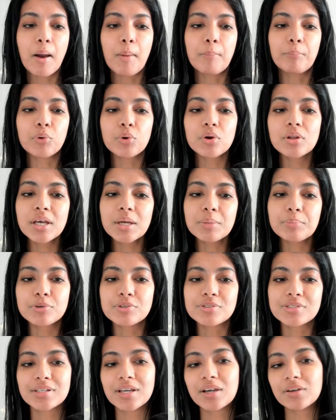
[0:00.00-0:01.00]
Borderline
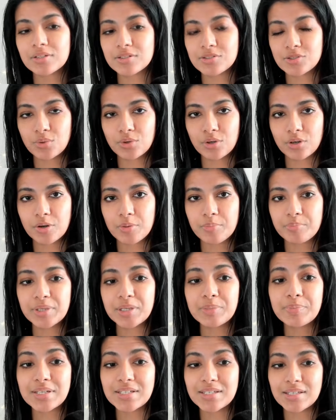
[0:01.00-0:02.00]
personality disorder,
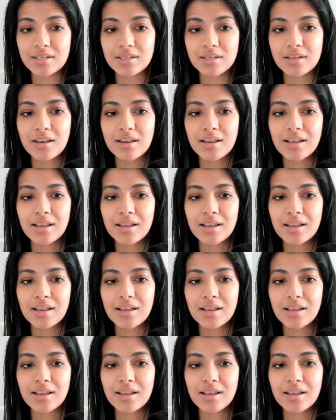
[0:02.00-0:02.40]
BPD,